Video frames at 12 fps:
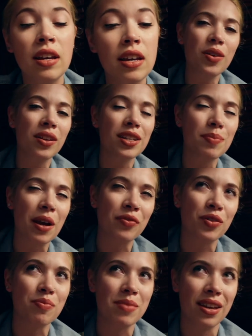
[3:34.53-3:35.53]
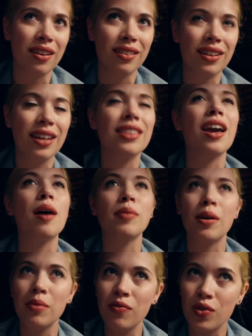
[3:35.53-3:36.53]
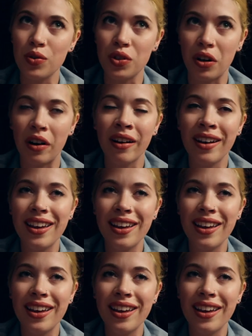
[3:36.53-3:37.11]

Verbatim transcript: What you can expect from me in the upcoming future